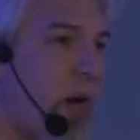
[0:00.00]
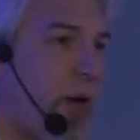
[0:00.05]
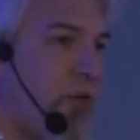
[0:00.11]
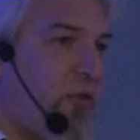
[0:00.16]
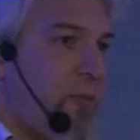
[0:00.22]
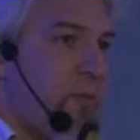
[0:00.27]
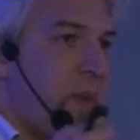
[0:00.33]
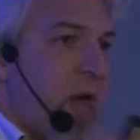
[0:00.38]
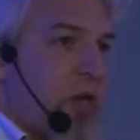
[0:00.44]
kind
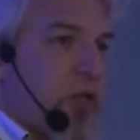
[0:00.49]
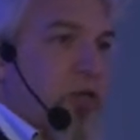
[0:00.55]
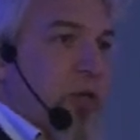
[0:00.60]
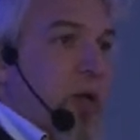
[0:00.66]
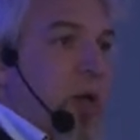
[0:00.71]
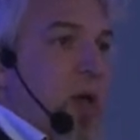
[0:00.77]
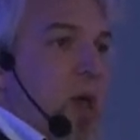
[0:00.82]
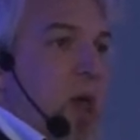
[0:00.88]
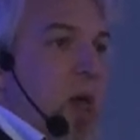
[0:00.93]
of
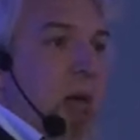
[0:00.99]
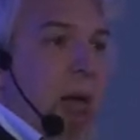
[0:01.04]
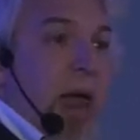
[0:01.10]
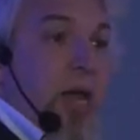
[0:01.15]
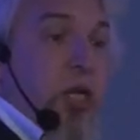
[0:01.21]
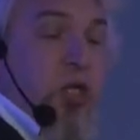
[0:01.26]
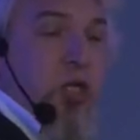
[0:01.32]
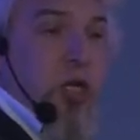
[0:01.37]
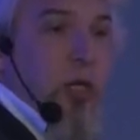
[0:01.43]
imagine
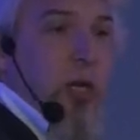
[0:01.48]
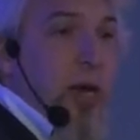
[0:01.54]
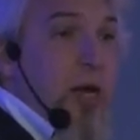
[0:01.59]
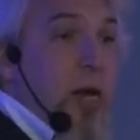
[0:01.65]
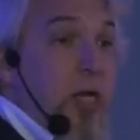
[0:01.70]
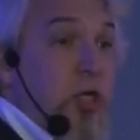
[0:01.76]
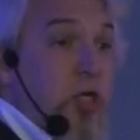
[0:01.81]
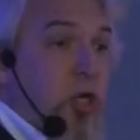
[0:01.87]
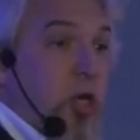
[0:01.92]
an
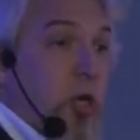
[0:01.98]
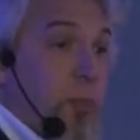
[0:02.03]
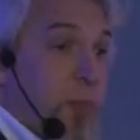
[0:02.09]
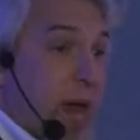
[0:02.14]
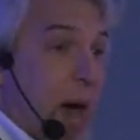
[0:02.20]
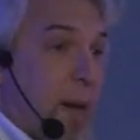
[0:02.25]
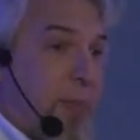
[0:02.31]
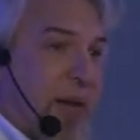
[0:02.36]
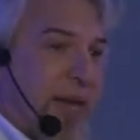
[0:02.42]

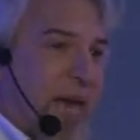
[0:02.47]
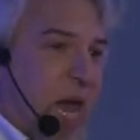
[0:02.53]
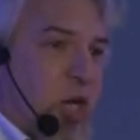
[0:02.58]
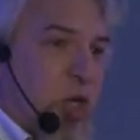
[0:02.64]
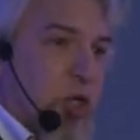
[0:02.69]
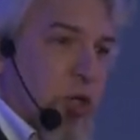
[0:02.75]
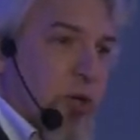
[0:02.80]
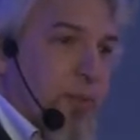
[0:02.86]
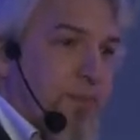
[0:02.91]
HTTP
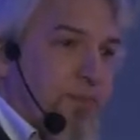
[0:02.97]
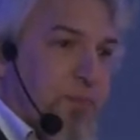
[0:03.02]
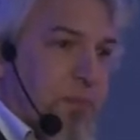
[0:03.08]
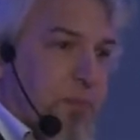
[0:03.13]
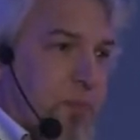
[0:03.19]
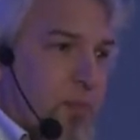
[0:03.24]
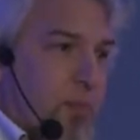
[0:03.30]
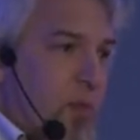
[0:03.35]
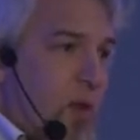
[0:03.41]
application.
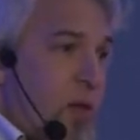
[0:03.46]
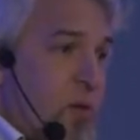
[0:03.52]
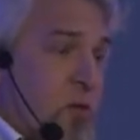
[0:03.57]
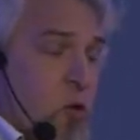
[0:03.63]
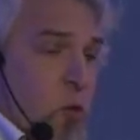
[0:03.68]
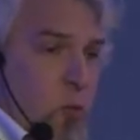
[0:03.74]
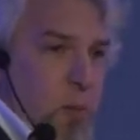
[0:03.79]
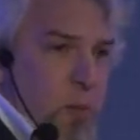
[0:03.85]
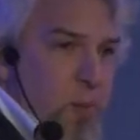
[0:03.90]

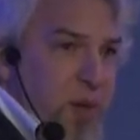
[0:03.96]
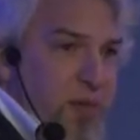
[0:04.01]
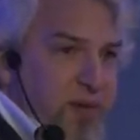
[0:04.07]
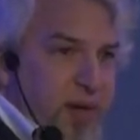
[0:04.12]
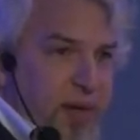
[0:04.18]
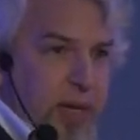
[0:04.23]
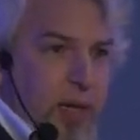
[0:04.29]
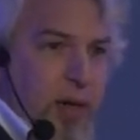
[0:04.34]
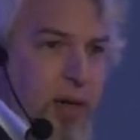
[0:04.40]
So
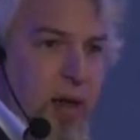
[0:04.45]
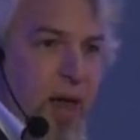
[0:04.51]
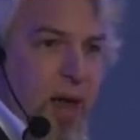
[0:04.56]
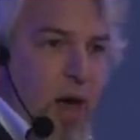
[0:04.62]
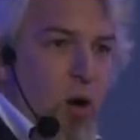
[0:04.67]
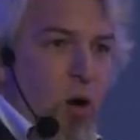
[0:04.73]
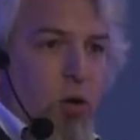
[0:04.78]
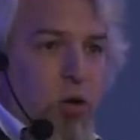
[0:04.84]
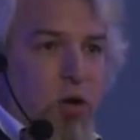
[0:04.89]
basically,
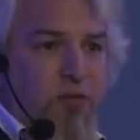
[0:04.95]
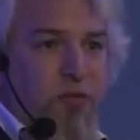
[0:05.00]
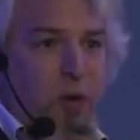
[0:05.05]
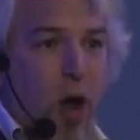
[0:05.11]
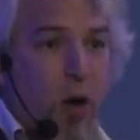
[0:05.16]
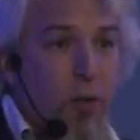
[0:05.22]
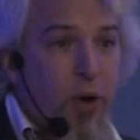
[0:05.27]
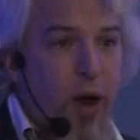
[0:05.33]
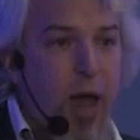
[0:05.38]
all of
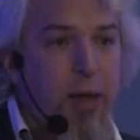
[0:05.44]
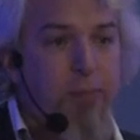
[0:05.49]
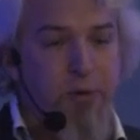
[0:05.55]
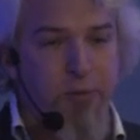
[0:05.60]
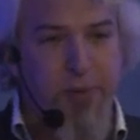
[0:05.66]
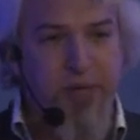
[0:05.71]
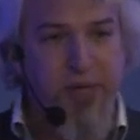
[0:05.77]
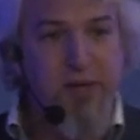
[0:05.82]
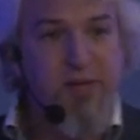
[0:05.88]
our
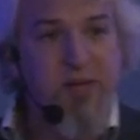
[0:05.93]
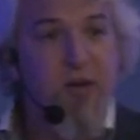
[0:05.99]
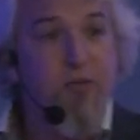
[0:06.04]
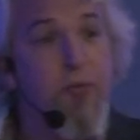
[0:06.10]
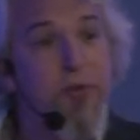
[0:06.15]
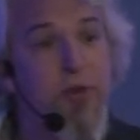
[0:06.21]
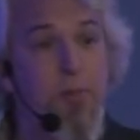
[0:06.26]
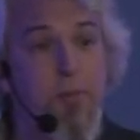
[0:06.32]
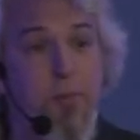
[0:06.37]
hypermedia stuff with the